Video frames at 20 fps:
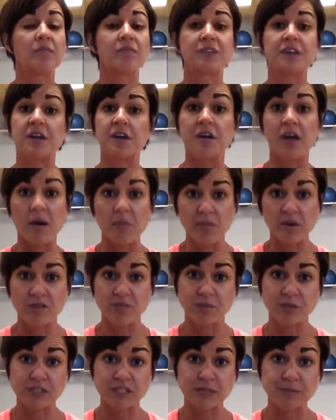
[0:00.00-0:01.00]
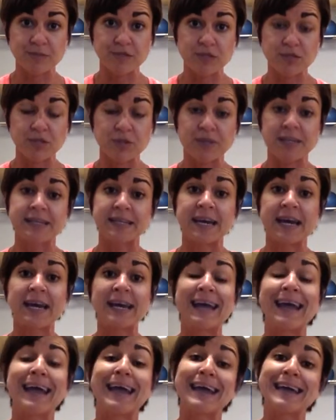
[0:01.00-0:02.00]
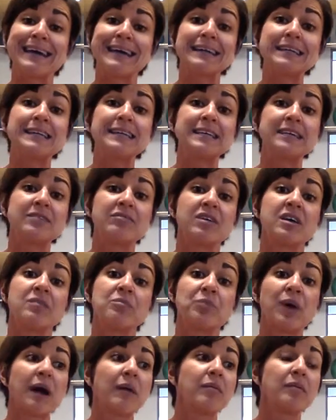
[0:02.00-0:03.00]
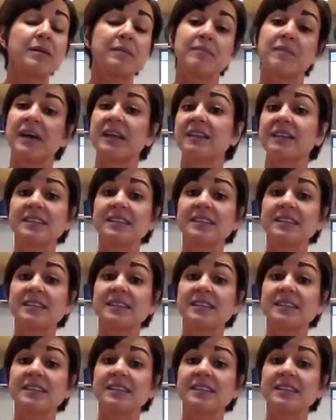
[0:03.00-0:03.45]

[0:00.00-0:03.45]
the number of push-ups you do in a day, and even probably at